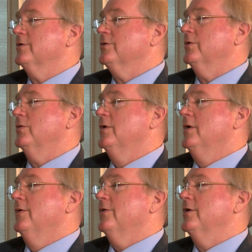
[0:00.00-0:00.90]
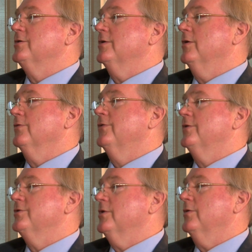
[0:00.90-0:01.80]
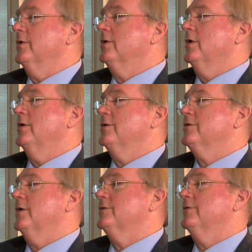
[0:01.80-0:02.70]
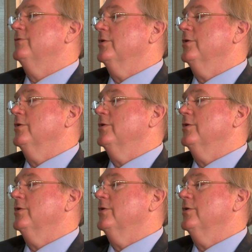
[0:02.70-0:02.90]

So things that don't fit the zoning, excessive